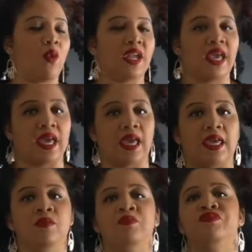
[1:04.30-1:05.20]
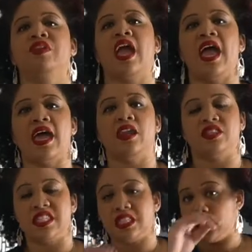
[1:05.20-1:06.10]
went ahead and
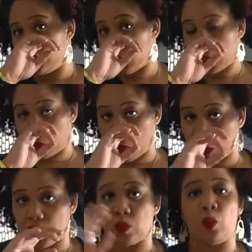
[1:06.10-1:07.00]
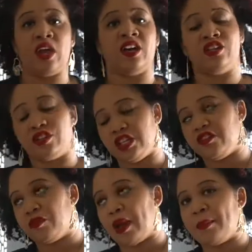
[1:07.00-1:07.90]
did the dirty work, went
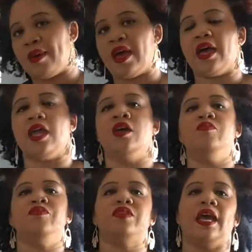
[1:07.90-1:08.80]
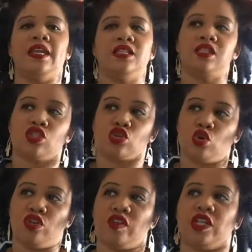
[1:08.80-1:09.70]
underneath my bed and into
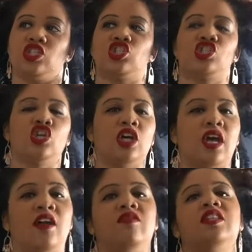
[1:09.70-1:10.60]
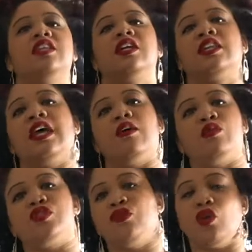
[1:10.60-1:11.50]
storage, took everything that
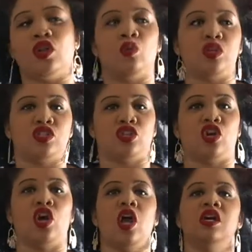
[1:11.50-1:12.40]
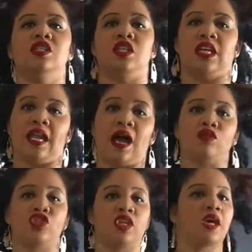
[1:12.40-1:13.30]
was fall and winter, took it out.
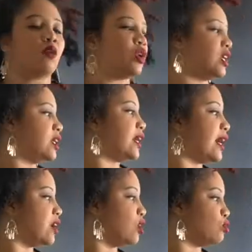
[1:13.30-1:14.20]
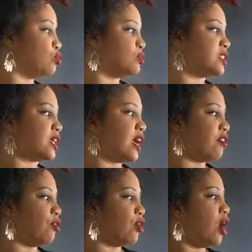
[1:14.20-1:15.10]
So now we're gonna kind of go through it
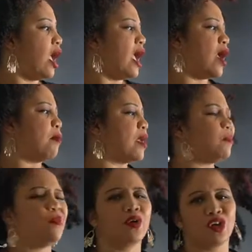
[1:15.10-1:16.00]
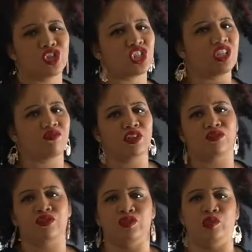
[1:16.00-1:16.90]
together and maybe purge and get rid of
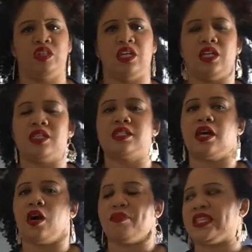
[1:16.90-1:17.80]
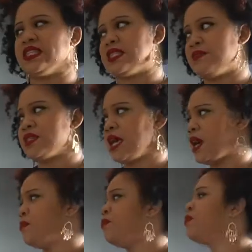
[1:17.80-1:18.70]
a few things at the same
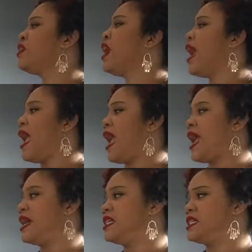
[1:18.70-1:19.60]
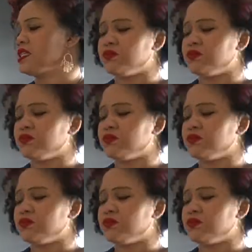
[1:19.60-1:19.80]
time. And